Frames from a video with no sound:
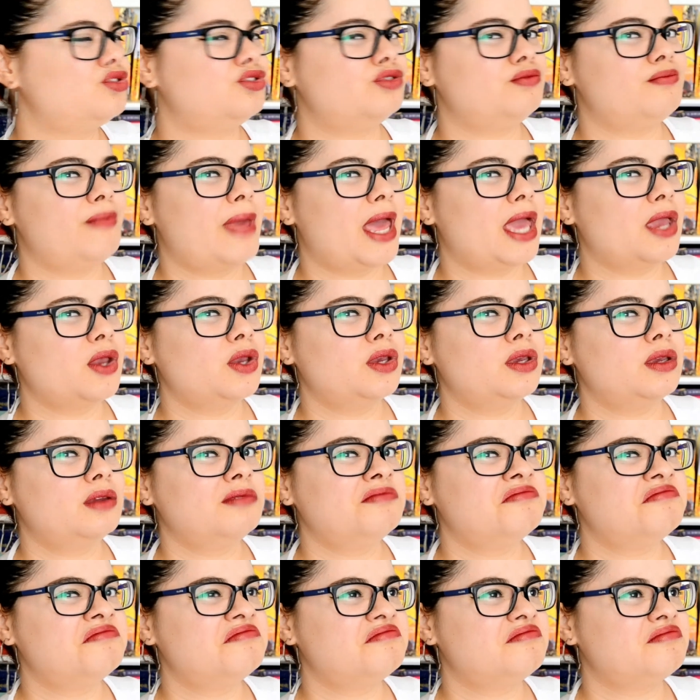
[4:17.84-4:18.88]
May
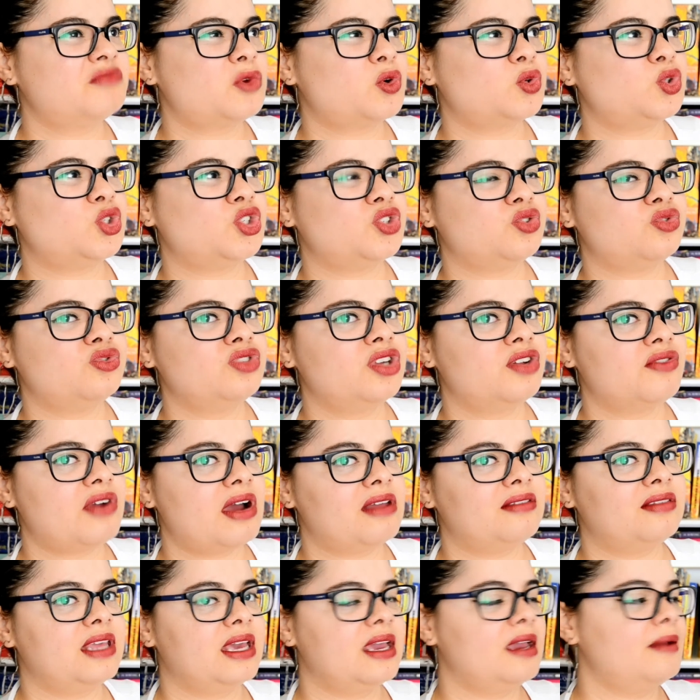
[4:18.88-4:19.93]
or June,
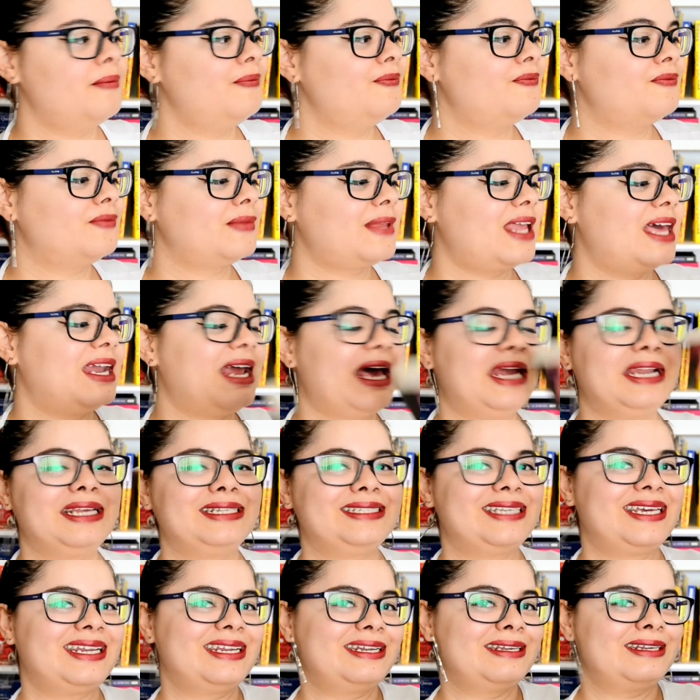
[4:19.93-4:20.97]
around there, and I
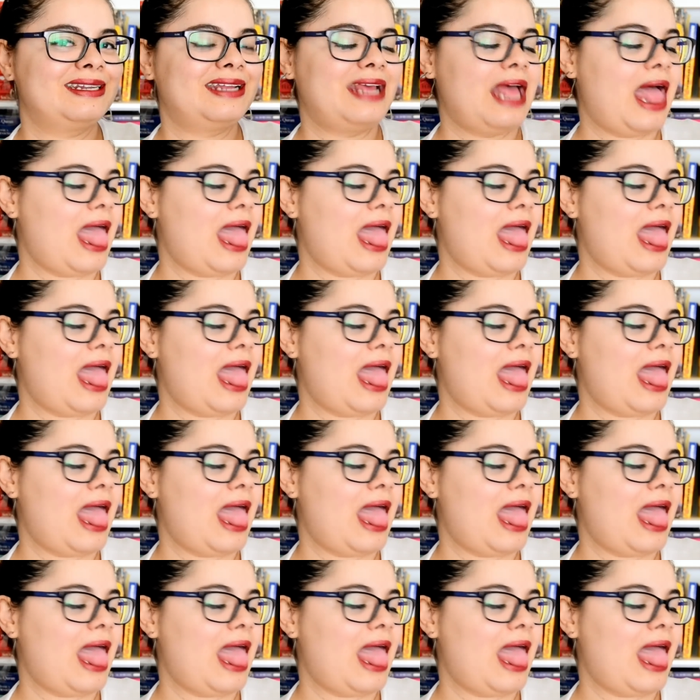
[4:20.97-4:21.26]
annotated it.